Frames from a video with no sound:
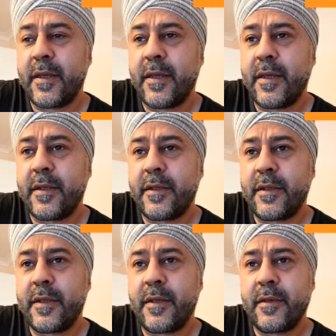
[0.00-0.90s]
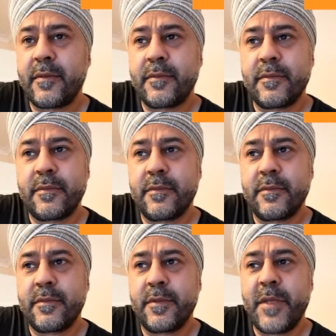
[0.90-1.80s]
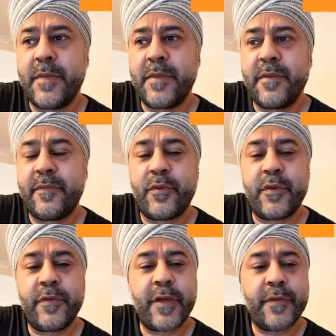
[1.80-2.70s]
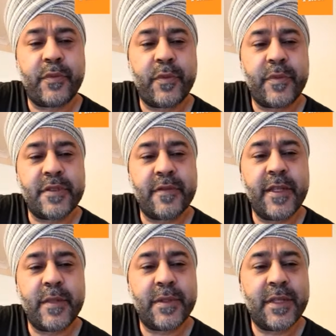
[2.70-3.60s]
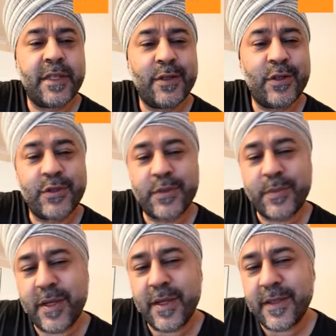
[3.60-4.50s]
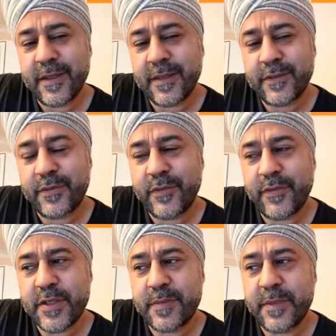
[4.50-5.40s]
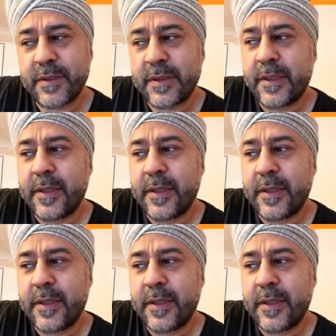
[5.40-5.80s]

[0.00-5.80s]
and maybe 4 or 5 properties available that you're looking to buy for investment.